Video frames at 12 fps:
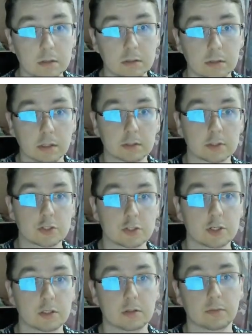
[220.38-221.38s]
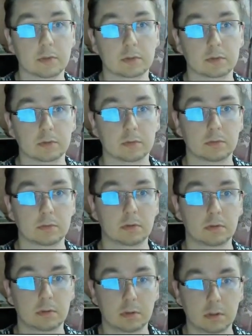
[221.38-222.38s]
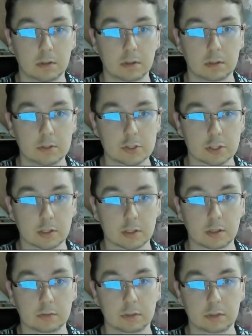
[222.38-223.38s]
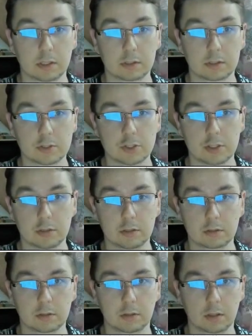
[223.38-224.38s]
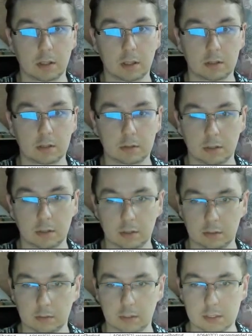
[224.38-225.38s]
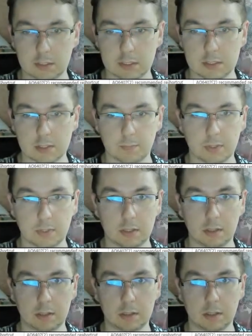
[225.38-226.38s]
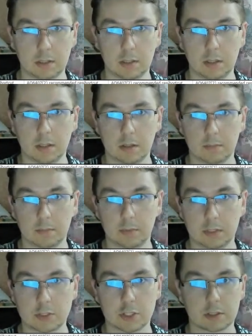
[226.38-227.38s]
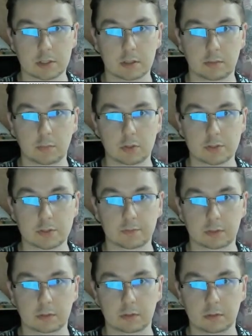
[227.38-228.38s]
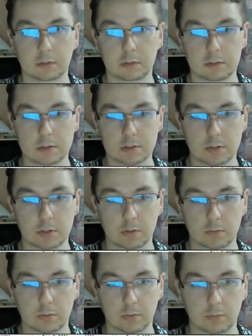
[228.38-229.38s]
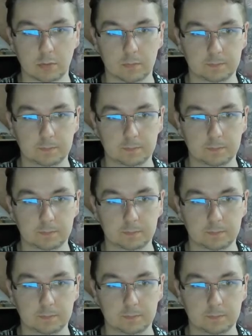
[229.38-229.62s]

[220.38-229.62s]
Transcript: data sheet, you want to check out the data sheet, and this is a P channel MOSFET. So you